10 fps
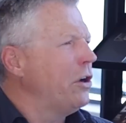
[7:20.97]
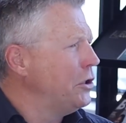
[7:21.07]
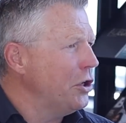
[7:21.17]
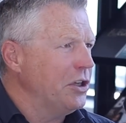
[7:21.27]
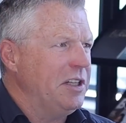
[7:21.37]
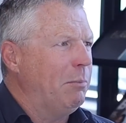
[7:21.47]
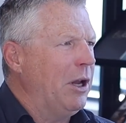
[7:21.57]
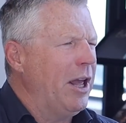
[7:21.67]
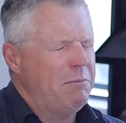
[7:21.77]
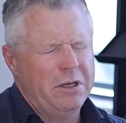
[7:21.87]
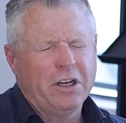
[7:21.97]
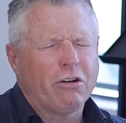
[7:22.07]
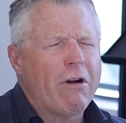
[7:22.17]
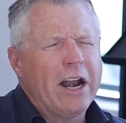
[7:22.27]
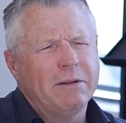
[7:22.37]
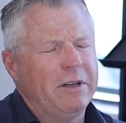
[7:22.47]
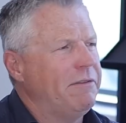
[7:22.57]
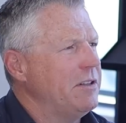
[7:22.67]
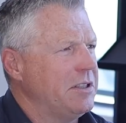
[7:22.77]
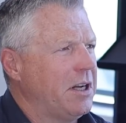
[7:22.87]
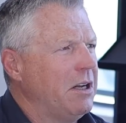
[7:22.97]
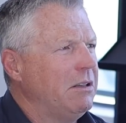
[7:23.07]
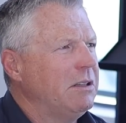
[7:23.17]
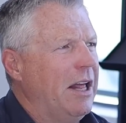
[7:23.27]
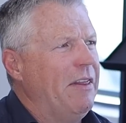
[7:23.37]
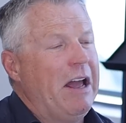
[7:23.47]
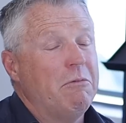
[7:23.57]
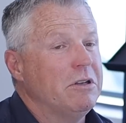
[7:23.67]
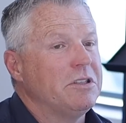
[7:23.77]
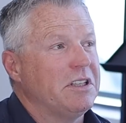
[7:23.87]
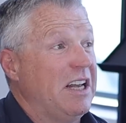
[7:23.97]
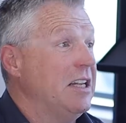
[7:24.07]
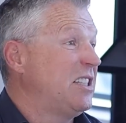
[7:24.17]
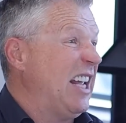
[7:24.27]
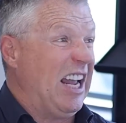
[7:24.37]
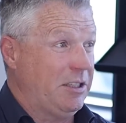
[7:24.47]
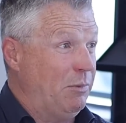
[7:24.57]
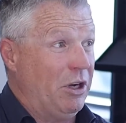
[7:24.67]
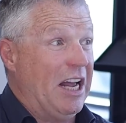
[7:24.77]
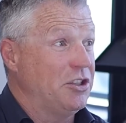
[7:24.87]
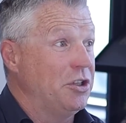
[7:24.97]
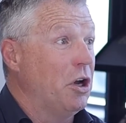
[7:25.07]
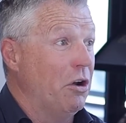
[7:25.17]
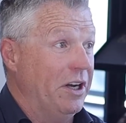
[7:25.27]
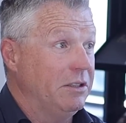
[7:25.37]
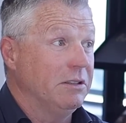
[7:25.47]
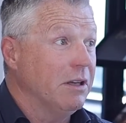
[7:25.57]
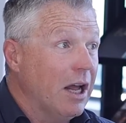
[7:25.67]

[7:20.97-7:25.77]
a dirty player, but incredibly physical. And that was as textbook as you got it.